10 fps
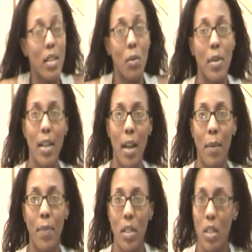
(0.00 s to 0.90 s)
So
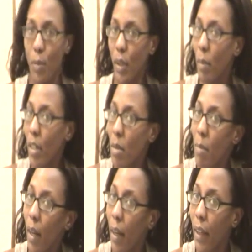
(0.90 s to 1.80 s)
yeah, this is pretty
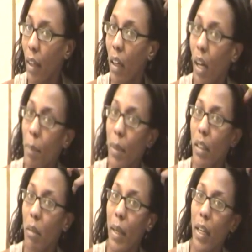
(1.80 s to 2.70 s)
much my
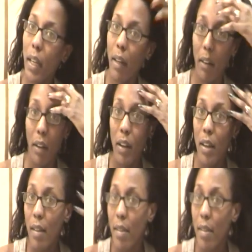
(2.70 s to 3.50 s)
update on my hair.